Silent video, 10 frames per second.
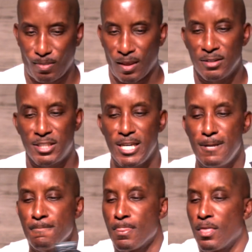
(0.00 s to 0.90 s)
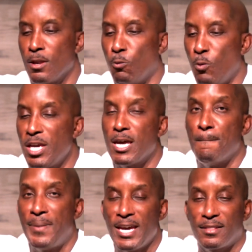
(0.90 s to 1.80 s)
See, we can
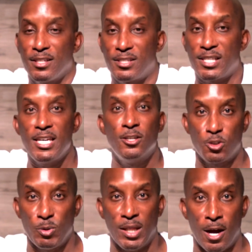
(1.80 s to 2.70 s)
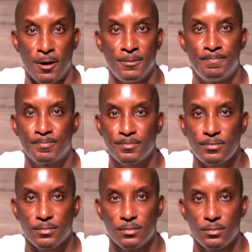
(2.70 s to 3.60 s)
pick the skills we learn.
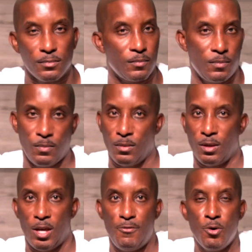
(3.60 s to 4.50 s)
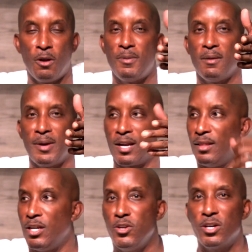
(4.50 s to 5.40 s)
If you want to be a better
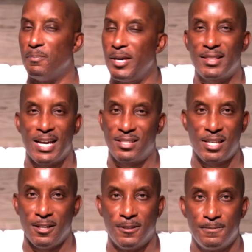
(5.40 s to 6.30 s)
leader, you can pick that skill.